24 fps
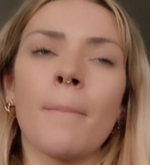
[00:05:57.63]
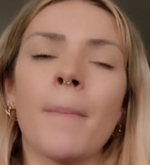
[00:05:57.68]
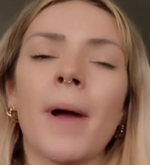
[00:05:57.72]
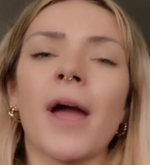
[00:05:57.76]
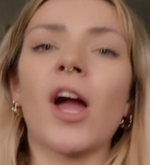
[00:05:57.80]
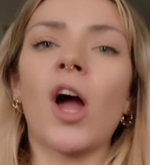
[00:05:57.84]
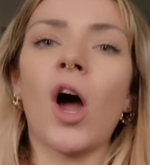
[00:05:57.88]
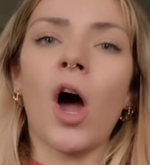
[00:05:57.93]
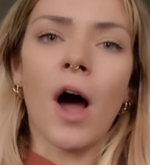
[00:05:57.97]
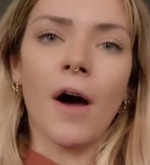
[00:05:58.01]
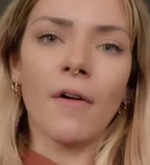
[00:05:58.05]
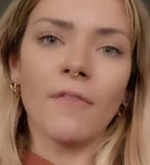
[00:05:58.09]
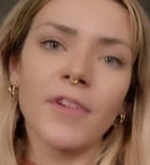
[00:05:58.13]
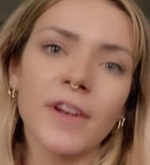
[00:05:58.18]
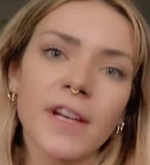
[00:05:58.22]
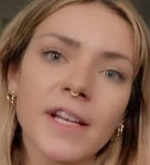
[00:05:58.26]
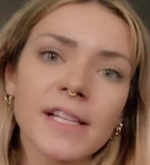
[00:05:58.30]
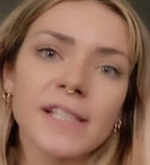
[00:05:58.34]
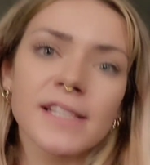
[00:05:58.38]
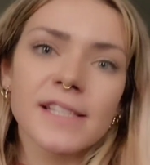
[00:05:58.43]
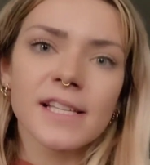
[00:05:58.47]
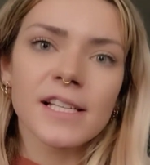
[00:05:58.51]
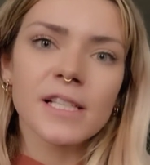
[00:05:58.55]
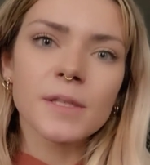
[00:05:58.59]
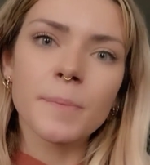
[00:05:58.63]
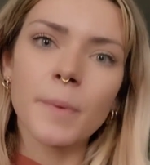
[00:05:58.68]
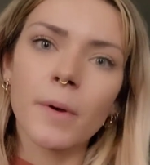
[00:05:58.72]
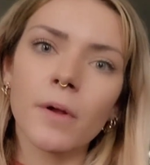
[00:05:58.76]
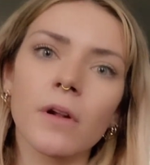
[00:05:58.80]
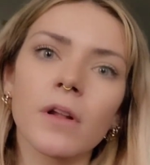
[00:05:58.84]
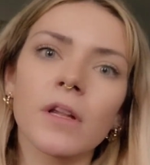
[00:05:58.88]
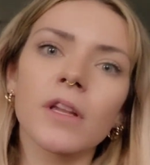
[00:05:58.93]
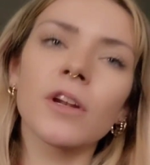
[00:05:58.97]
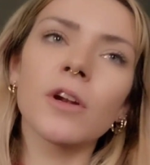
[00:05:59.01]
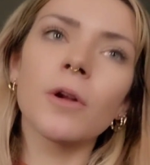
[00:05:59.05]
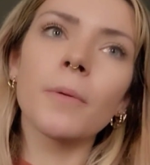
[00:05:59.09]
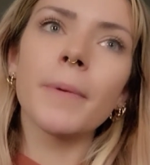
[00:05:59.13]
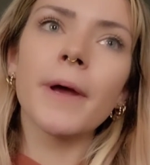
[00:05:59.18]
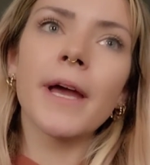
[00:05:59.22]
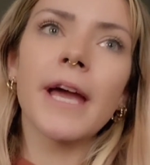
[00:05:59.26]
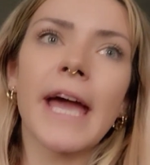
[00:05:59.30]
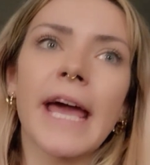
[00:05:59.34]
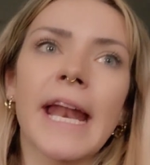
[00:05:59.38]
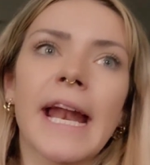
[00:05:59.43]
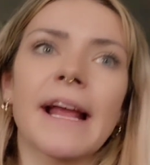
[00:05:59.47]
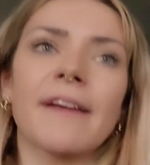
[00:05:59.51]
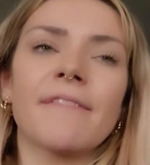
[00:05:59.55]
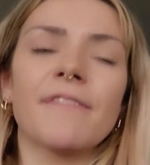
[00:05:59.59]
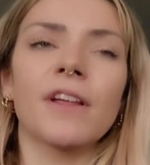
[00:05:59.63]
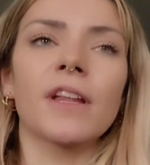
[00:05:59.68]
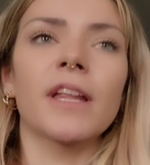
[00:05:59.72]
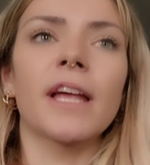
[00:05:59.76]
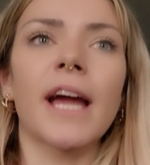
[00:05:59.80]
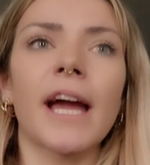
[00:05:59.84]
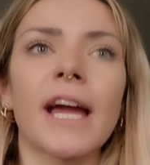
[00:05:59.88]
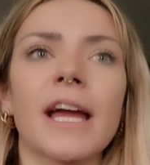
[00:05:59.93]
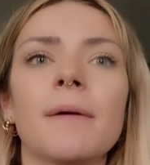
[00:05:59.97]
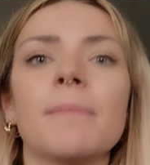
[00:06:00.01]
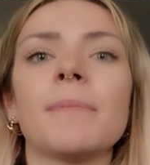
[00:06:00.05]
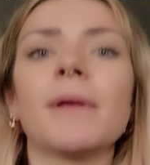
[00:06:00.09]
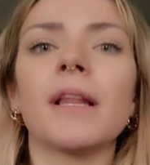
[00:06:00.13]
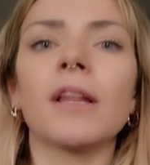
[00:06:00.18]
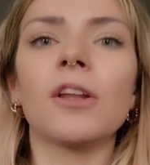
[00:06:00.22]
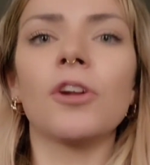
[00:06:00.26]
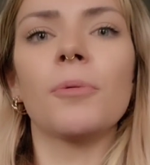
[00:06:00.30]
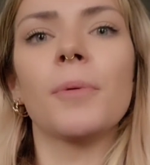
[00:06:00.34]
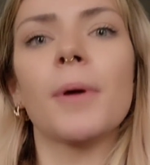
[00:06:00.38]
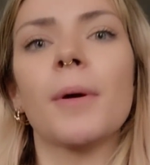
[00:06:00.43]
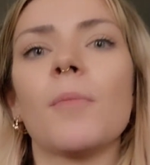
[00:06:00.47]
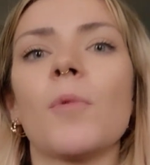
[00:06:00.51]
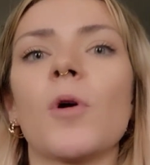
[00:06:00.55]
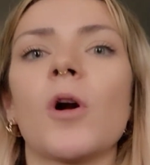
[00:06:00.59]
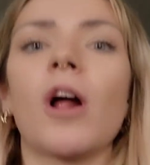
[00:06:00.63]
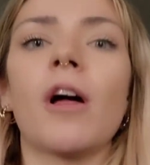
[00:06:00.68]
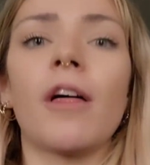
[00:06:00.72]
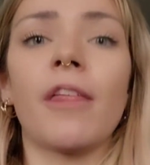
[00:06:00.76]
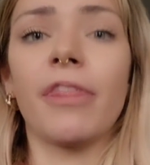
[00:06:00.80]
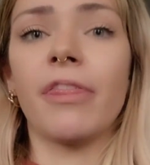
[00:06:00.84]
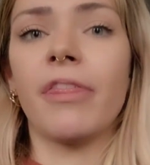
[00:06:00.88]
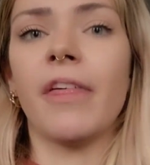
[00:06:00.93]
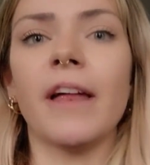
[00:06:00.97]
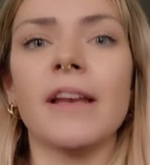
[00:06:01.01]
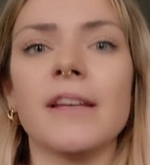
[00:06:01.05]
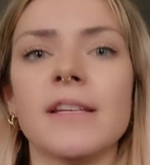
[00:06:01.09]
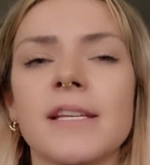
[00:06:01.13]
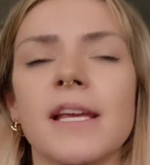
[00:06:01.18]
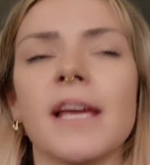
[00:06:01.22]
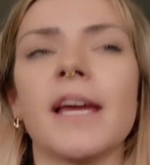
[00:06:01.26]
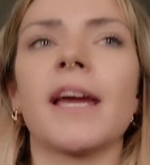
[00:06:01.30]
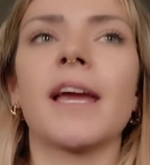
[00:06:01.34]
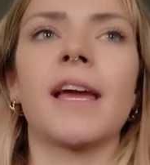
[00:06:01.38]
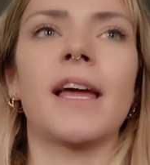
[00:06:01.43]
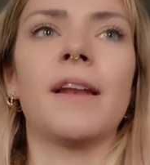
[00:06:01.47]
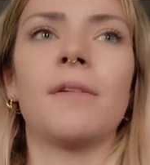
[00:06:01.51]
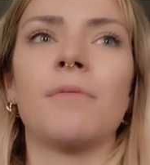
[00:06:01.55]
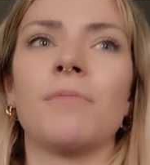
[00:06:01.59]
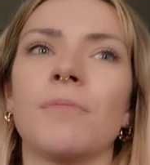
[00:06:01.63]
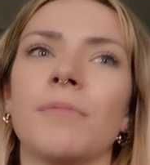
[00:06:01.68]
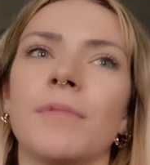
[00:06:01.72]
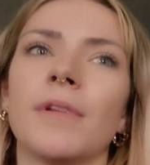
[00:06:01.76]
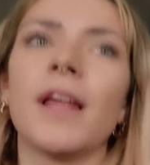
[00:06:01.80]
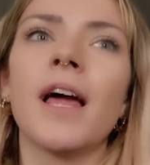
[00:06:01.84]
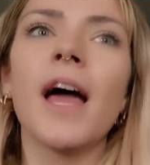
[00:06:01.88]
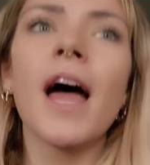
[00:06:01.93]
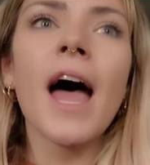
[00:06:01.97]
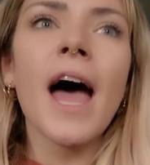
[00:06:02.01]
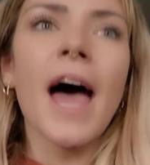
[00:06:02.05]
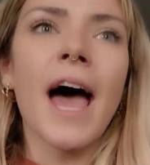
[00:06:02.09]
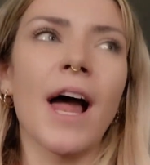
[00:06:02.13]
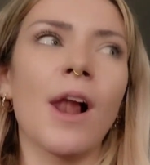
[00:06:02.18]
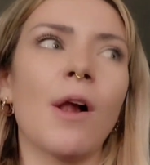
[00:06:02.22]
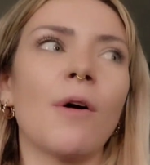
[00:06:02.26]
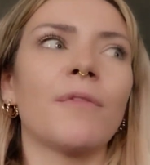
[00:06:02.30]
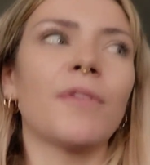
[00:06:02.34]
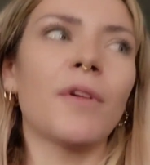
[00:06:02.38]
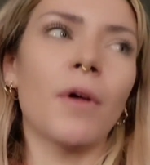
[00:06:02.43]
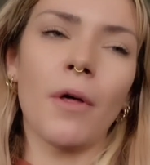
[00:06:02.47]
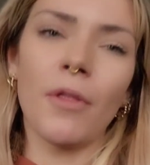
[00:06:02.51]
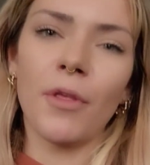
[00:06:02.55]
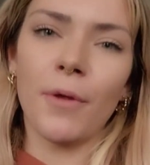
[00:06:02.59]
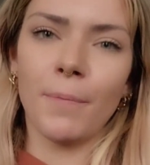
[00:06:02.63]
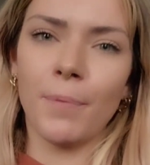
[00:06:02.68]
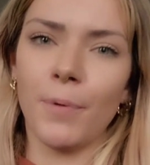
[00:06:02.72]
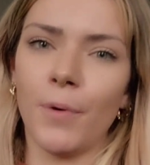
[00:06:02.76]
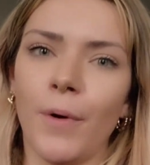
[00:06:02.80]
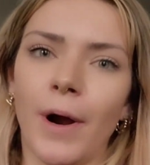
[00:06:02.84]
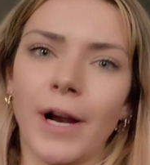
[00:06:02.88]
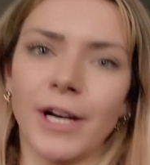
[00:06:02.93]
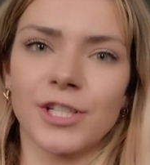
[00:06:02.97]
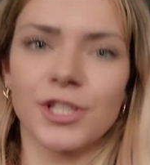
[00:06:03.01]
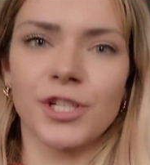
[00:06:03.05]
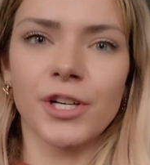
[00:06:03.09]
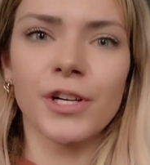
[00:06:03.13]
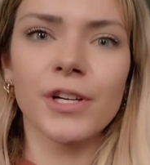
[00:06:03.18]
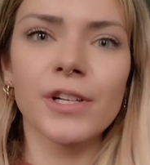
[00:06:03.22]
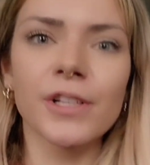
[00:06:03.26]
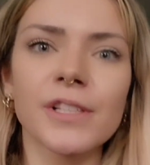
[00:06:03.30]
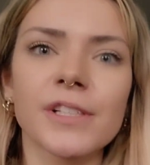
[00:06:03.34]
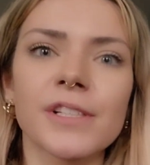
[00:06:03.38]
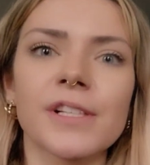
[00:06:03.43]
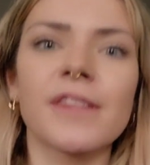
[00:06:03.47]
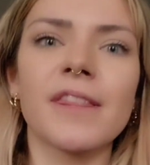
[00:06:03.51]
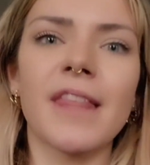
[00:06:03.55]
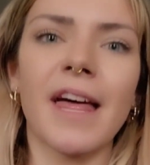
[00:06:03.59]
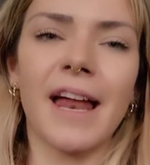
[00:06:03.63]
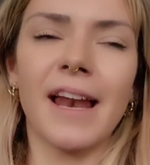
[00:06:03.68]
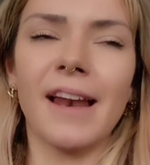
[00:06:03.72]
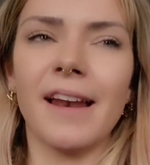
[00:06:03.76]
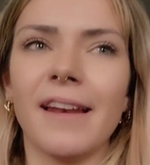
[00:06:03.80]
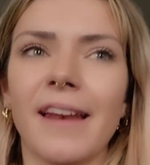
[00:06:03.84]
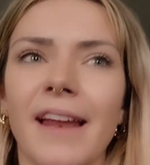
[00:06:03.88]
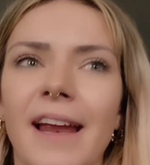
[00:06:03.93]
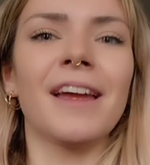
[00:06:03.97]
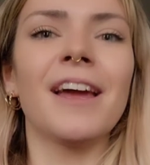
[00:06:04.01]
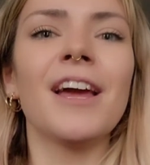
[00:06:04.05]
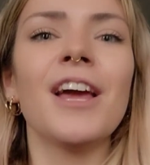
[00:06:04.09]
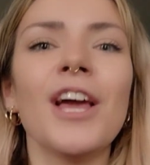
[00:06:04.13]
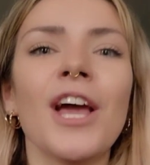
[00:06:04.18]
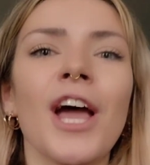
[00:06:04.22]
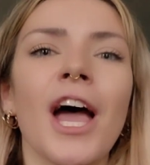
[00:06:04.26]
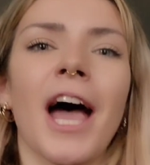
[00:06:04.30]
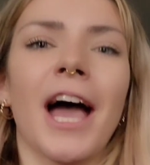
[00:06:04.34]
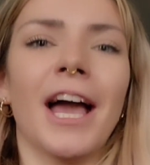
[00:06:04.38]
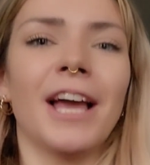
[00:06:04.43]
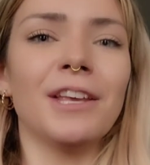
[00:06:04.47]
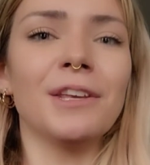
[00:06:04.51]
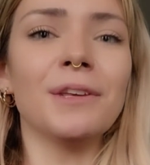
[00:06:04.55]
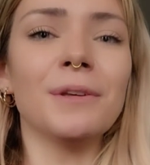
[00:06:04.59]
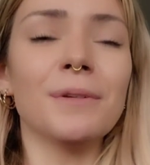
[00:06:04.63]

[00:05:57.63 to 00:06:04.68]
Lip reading: my confidence is built a little bit and I feel like I could be a little bit more authentic and I don't feel all the pressures that I